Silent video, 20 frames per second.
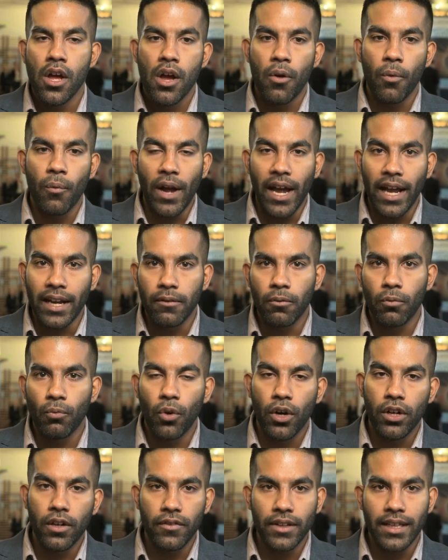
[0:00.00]
when
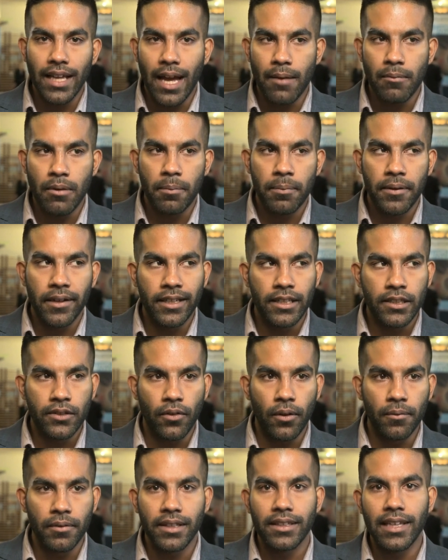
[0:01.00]
one of the MEPs
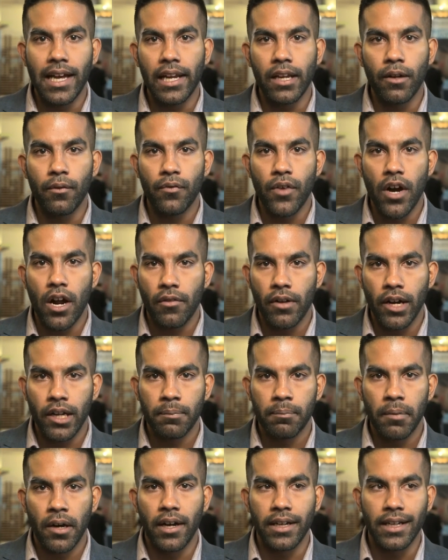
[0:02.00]
from the Italian
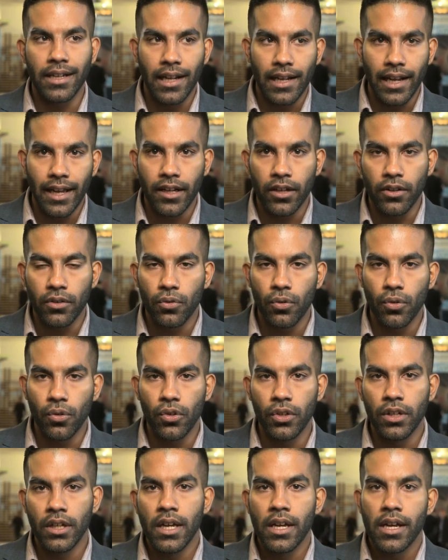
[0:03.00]
far-right party, the Lega Nord,